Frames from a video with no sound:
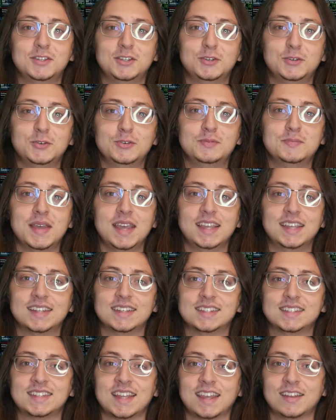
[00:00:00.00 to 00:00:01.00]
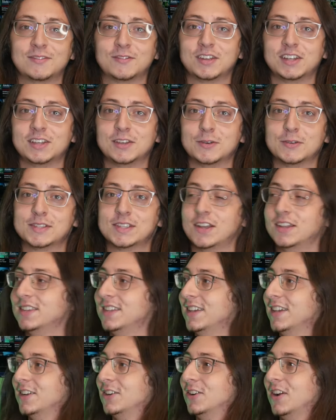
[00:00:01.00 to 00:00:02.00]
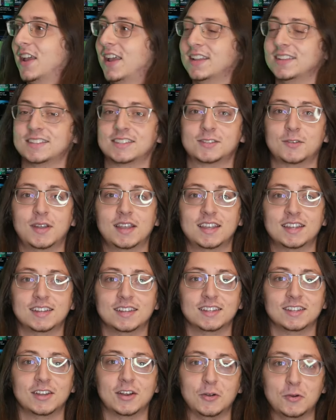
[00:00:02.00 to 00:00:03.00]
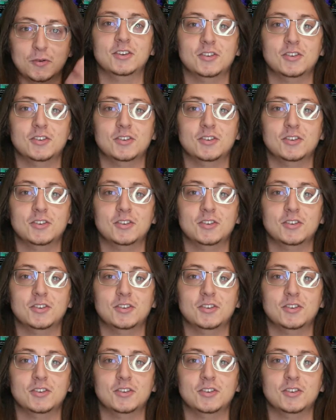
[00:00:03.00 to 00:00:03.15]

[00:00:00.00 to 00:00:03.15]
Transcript: dude making tech videos on the internet so I can, you know,